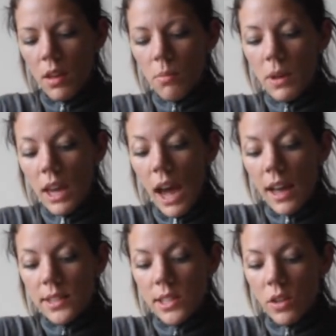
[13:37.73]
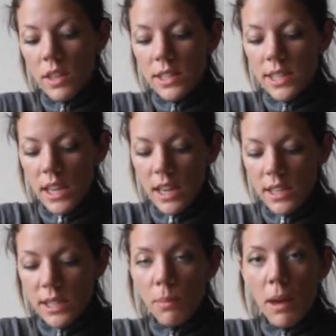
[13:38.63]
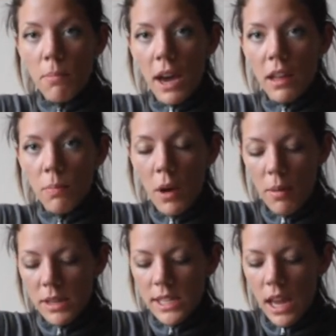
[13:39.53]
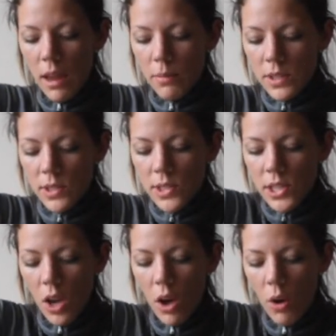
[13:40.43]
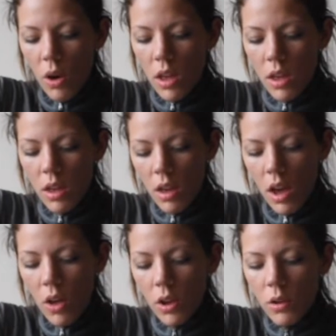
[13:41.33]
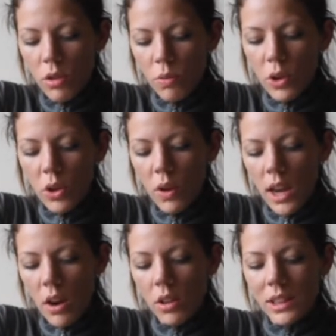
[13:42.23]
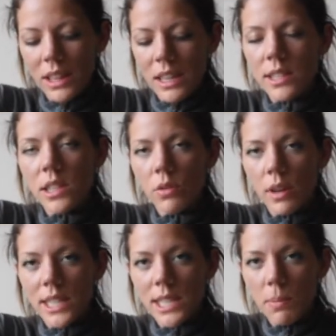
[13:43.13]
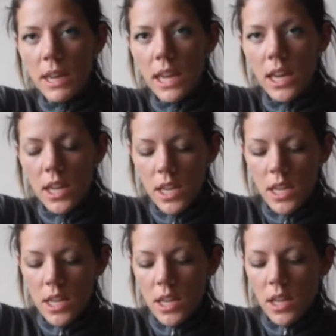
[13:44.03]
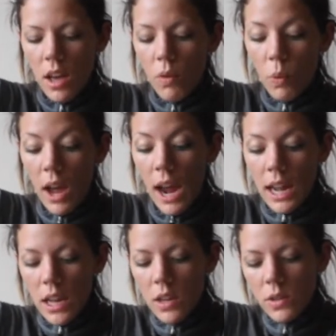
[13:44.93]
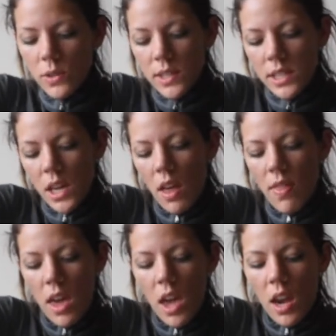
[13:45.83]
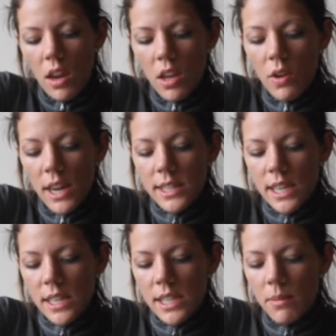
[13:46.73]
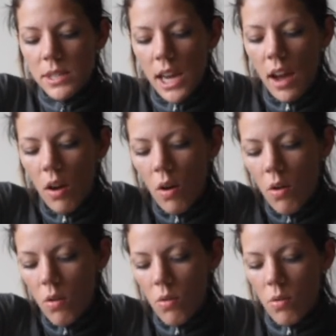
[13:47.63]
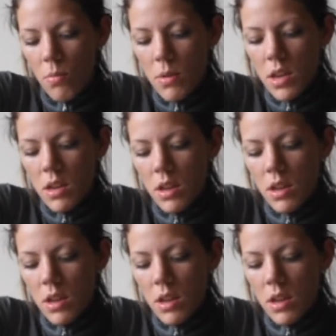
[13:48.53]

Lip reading: But yeah, so this is my bath bomb attempt. So I'll go through and I'll list the recipe of what I used, and then you guys can attempt it at home.